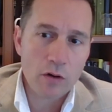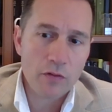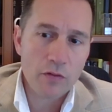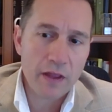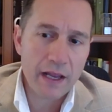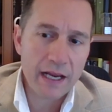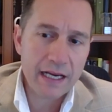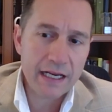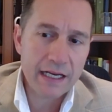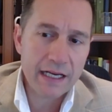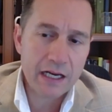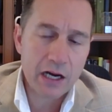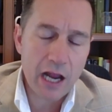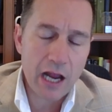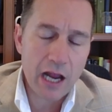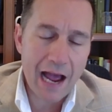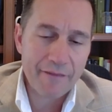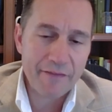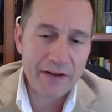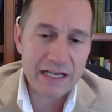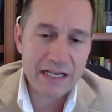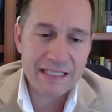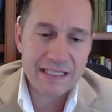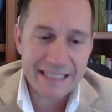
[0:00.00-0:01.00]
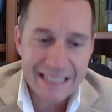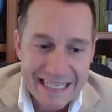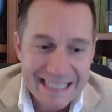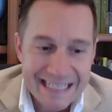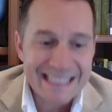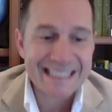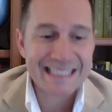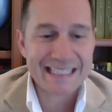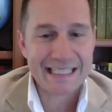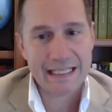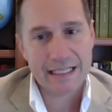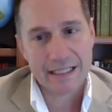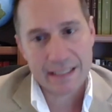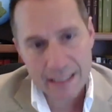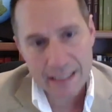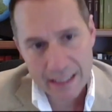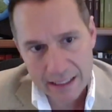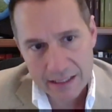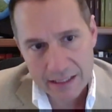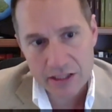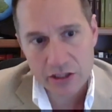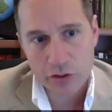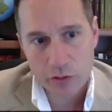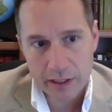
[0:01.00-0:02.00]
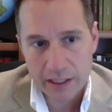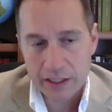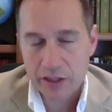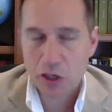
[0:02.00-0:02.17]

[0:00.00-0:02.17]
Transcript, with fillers: they have a decent history.